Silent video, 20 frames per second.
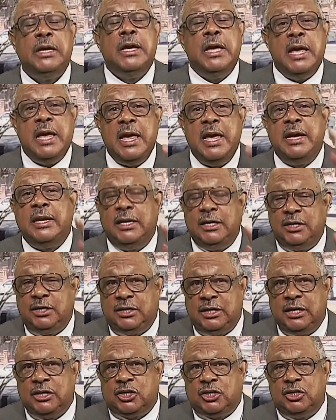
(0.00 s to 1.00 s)
In
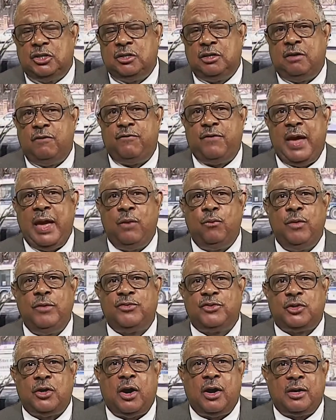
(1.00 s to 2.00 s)
addition to the fact we've
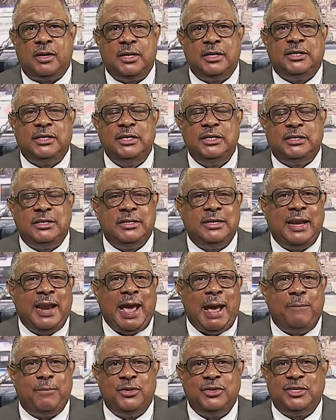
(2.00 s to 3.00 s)
started a teaching that
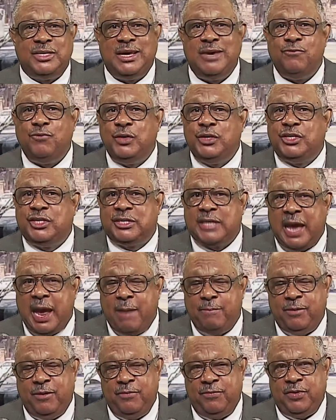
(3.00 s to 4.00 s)
happens every
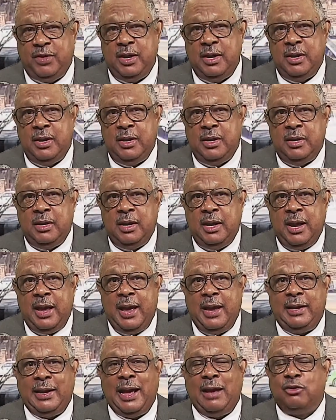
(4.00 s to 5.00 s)
Sabbath
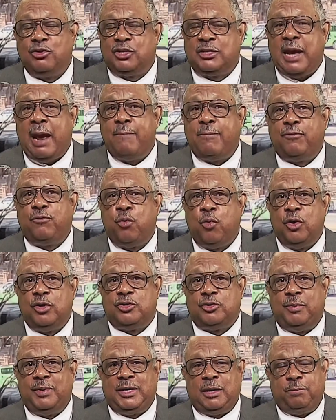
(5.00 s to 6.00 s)
at our Sabbath
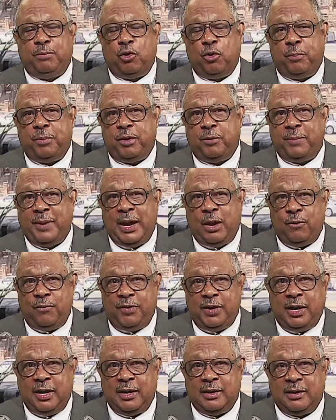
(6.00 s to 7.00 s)
worship at the pulpit of power,
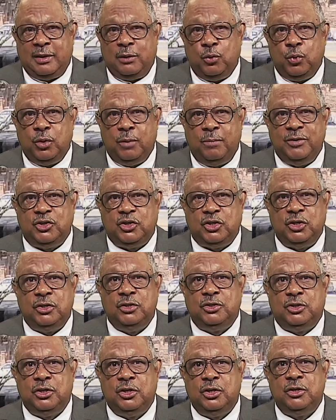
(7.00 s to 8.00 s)
the ATLAH World Missionary
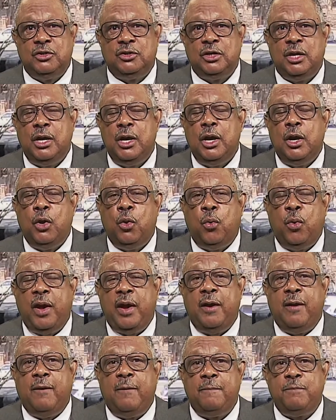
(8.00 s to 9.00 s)
Church,
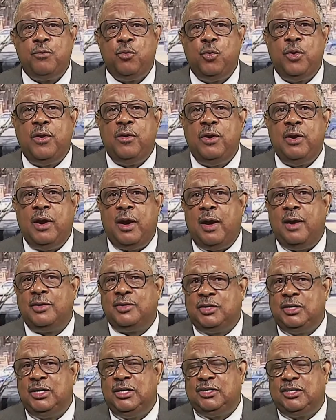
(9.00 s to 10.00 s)
where we are
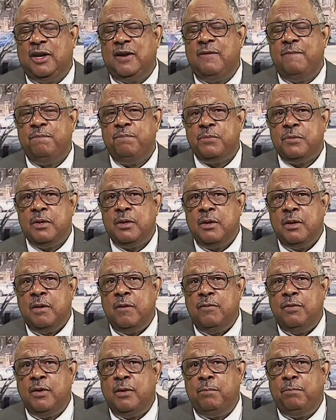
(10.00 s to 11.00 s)
teaching
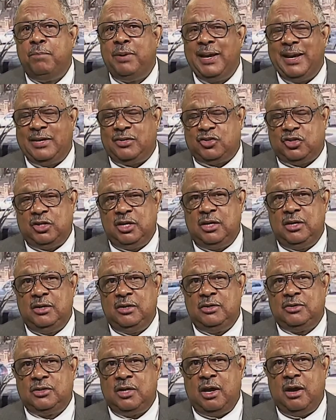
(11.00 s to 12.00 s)
the
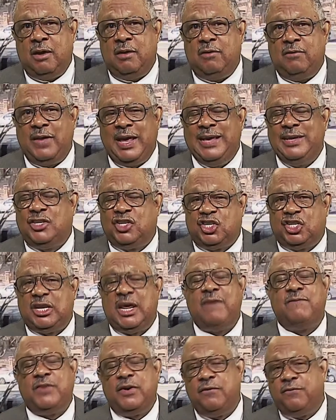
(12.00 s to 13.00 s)
blessings of a
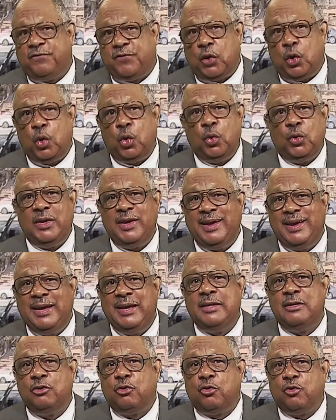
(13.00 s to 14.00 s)
sevenfold
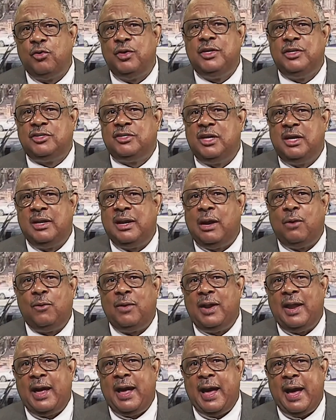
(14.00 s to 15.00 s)
increase in our
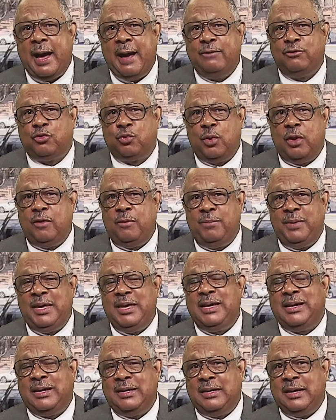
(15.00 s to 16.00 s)
lives, whether it be
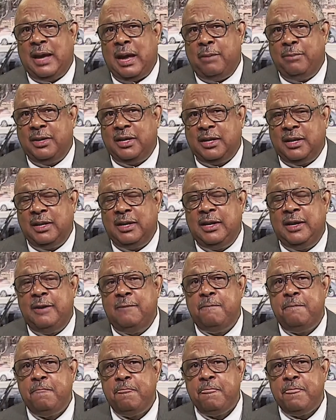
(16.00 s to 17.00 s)
economically,
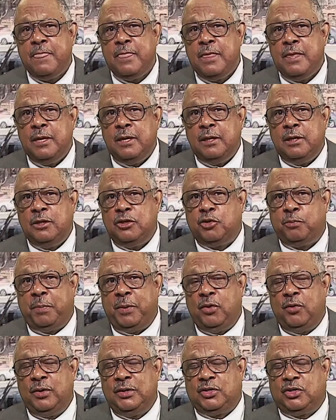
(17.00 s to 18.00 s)

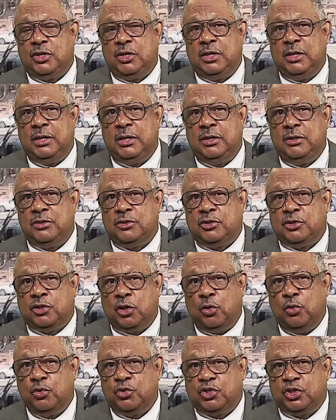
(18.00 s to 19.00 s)
spiritually,
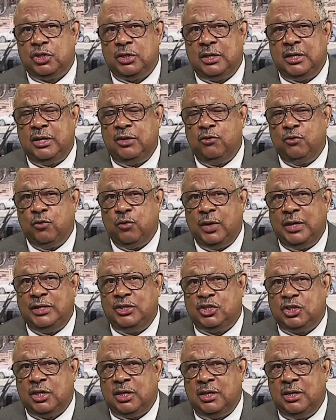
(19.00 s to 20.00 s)
socially,
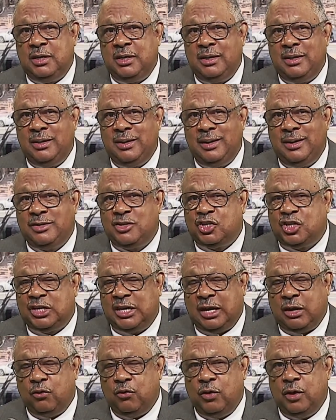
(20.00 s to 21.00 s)
racially,
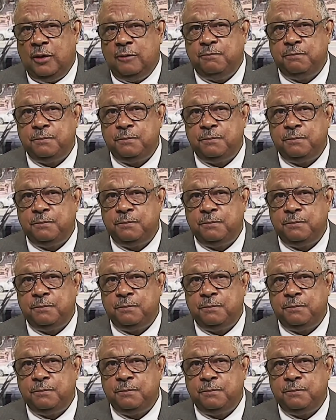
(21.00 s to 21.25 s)
etc.